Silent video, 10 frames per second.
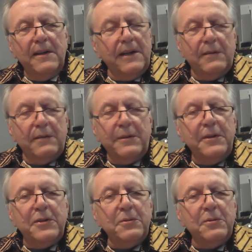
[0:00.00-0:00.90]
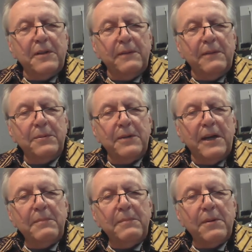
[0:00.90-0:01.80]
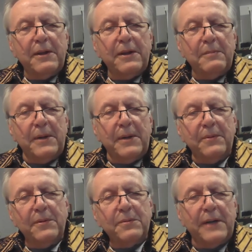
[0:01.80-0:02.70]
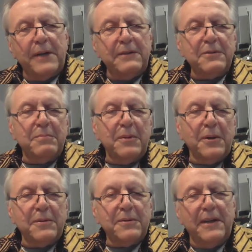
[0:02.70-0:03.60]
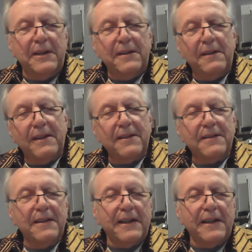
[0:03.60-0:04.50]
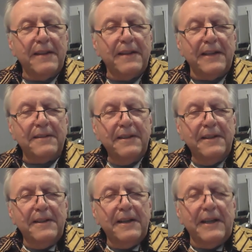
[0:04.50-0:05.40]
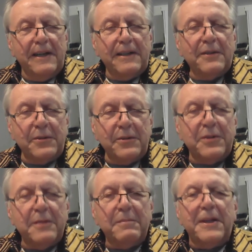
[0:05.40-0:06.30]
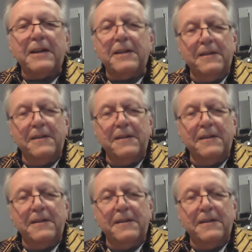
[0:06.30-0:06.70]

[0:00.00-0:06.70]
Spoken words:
I really do not have the time to think about writer's blocks or anything like that. Consider me lucky.